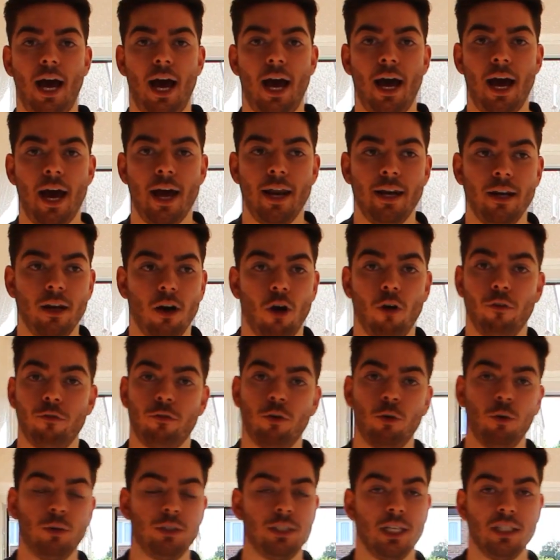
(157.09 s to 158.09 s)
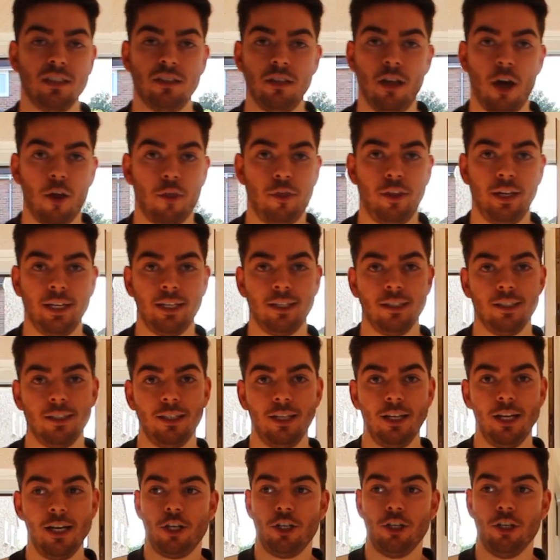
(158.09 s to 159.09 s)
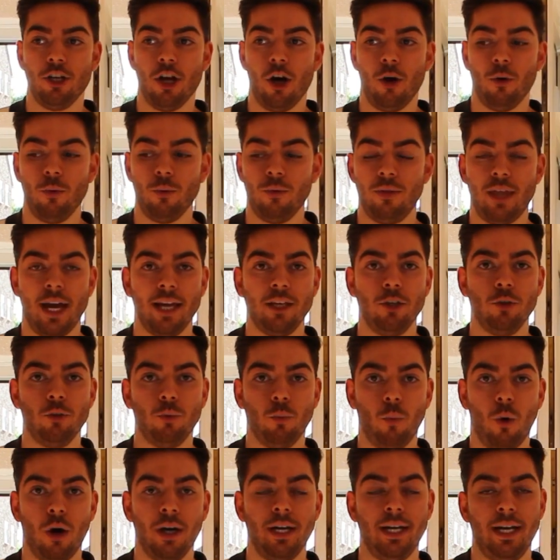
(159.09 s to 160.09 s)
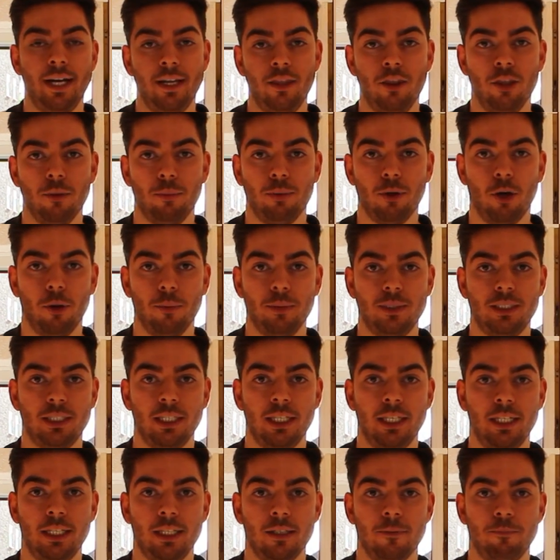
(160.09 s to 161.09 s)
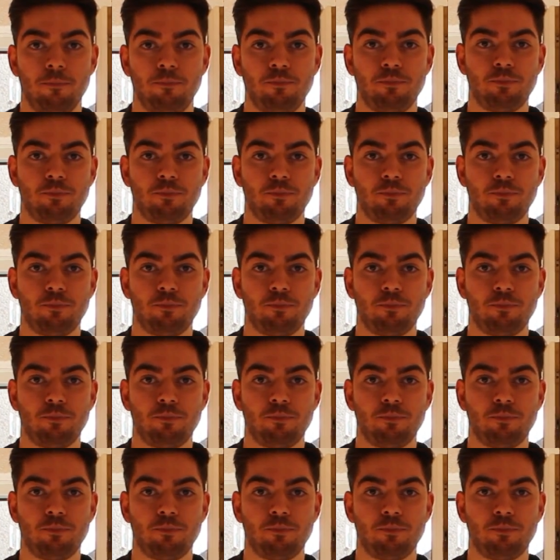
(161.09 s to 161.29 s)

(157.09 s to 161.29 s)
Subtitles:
And of course, that's nothing, you know, that you'd want in the property.